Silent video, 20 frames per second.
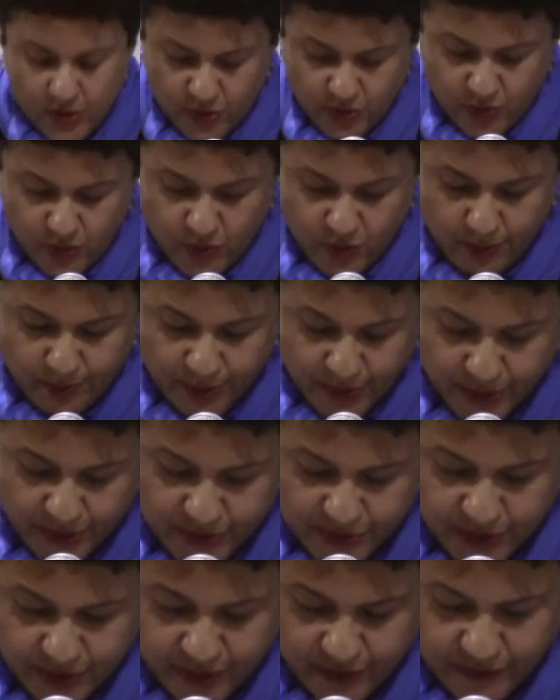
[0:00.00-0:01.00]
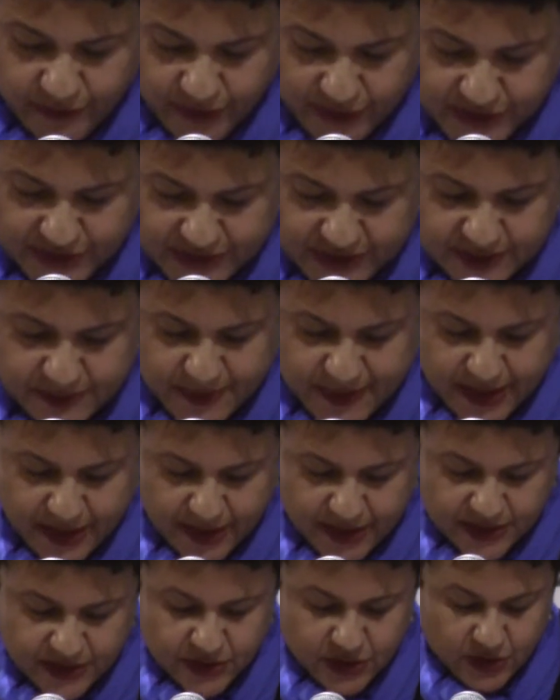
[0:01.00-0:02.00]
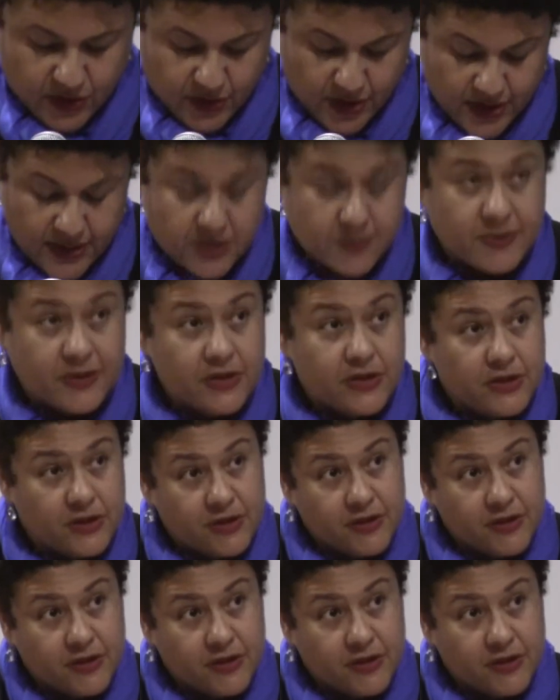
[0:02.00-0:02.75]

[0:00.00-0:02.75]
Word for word: who burned her verses because her husband,